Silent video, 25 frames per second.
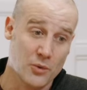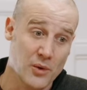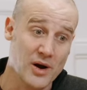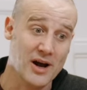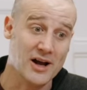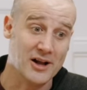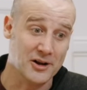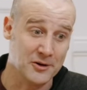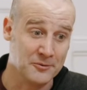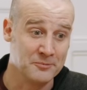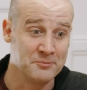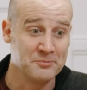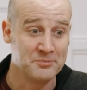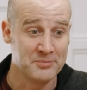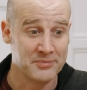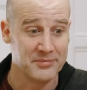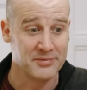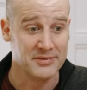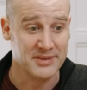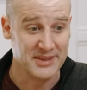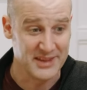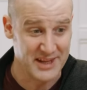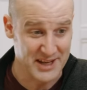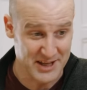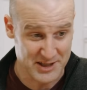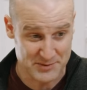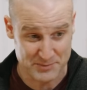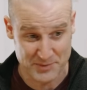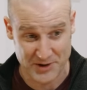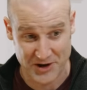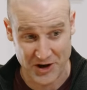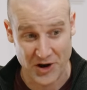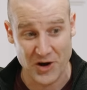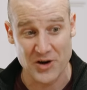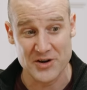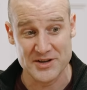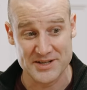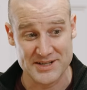Well, it's
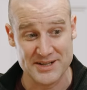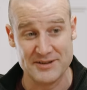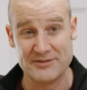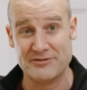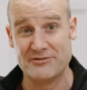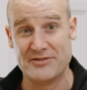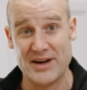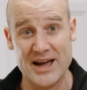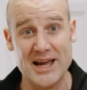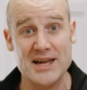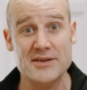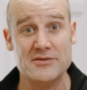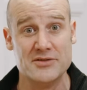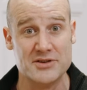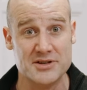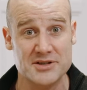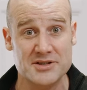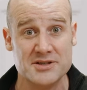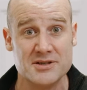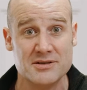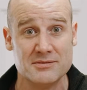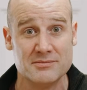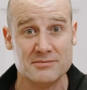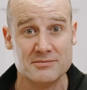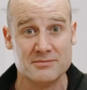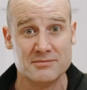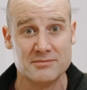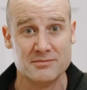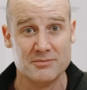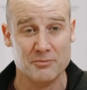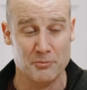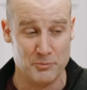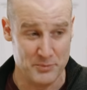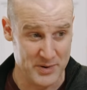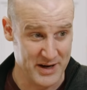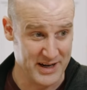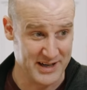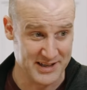because it favored
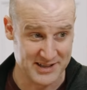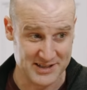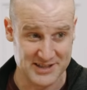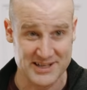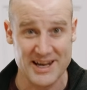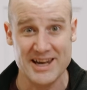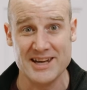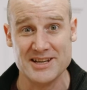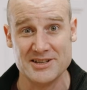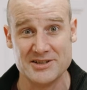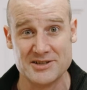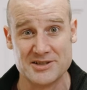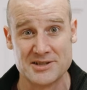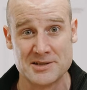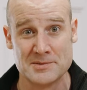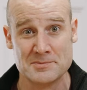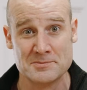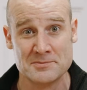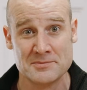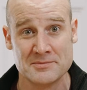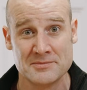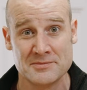big states.